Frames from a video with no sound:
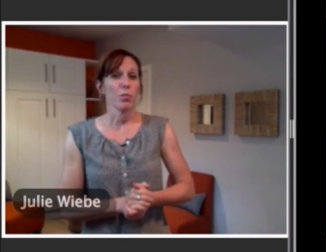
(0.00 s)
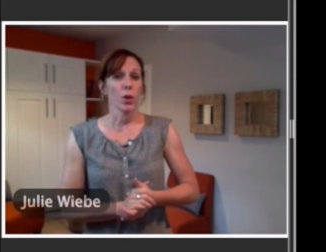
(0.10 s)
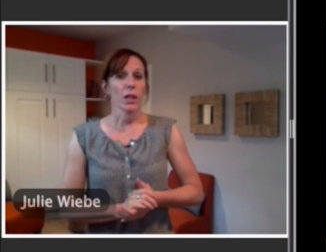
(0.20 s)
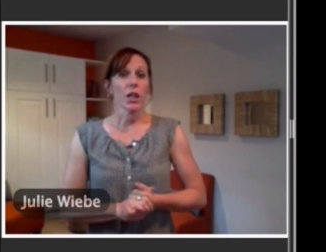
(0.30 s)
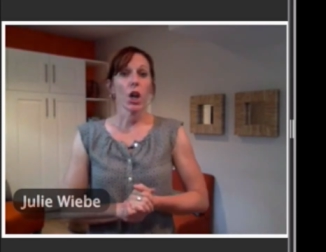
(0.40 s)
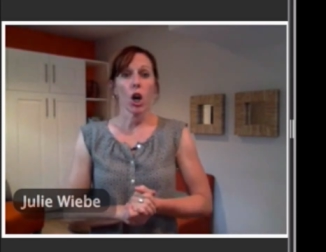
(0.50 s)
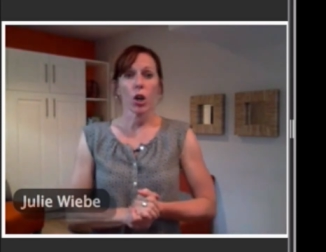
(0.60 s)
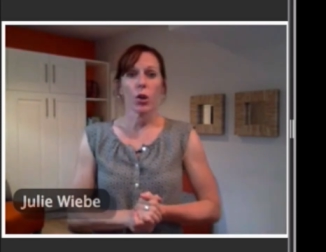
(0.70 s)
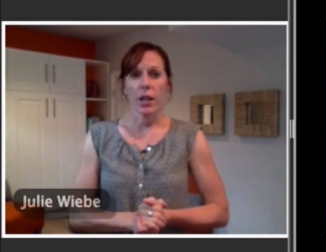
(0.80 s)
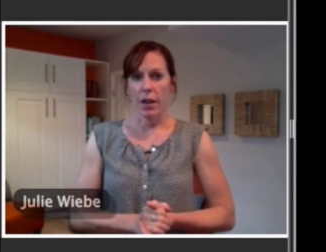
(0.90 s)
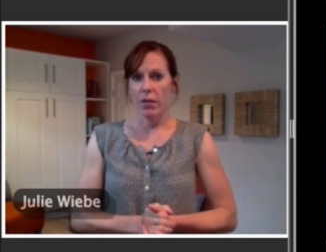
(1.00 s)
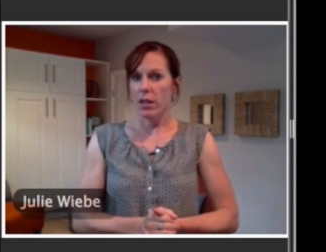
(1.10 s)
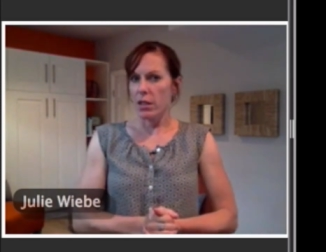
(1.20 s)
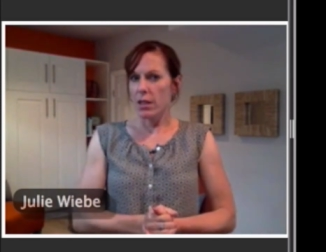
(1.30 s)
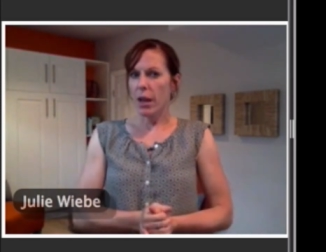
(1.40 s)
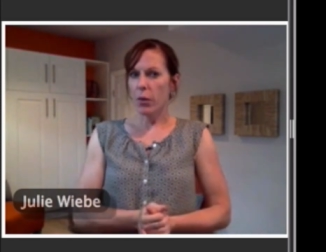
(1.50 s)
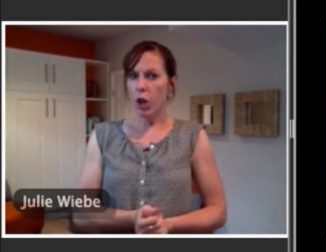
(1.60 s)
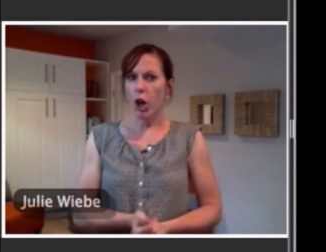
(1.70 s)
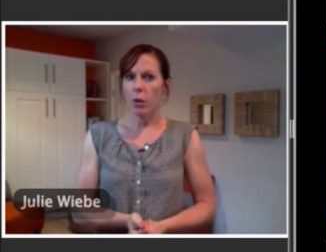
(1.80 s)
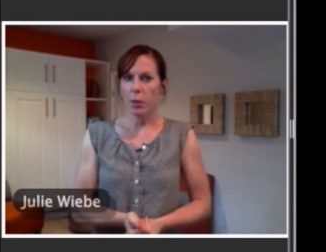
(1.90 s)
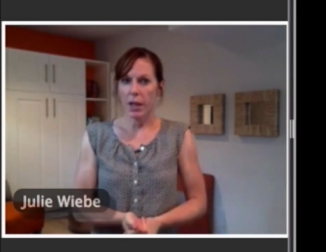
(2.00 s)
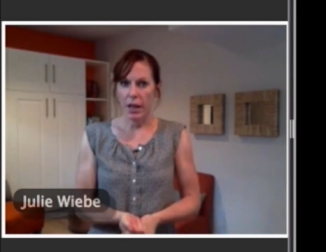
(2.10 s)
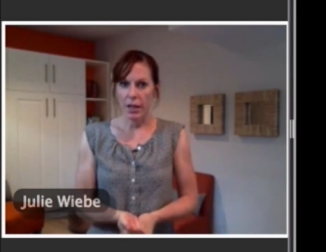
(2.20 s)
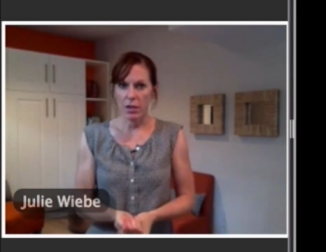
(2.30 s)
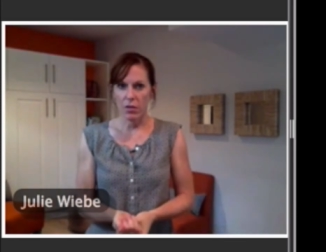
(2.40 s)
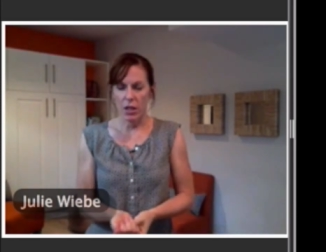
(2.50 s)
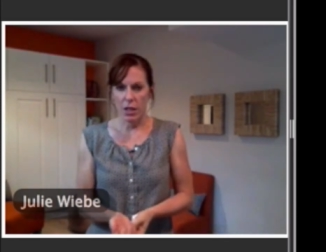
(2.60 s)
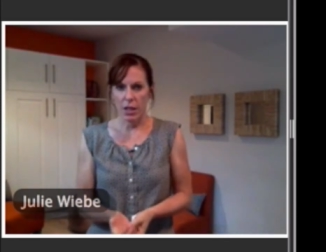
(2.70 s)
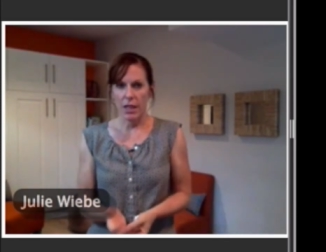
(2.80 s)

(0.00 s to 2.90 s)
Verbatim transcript: really concrete evidence in that regard because of the